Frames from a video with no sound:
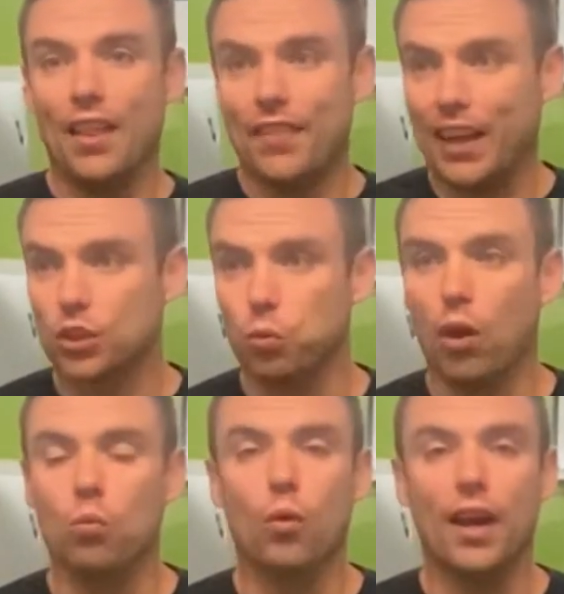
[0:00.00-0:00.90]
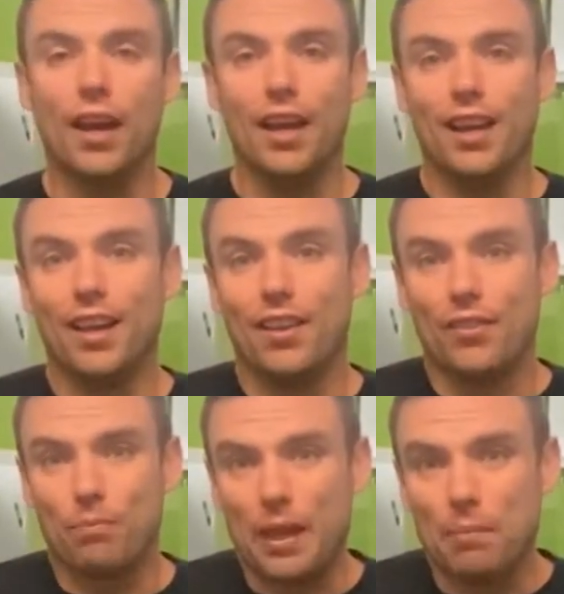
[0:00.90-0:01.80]
That's one where
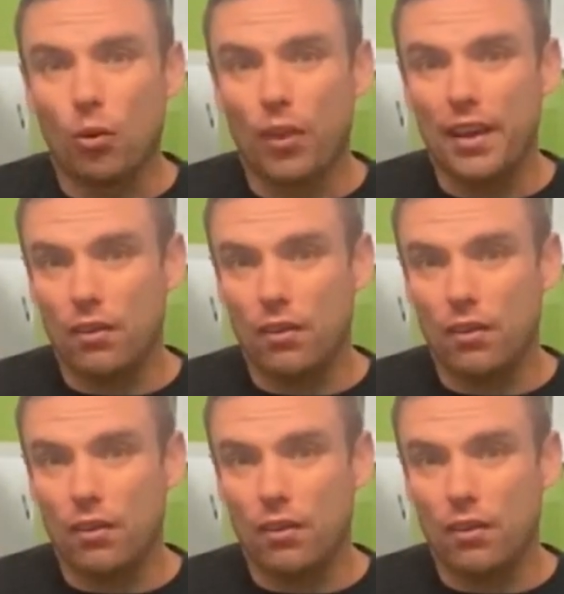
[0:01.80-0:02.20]
people then,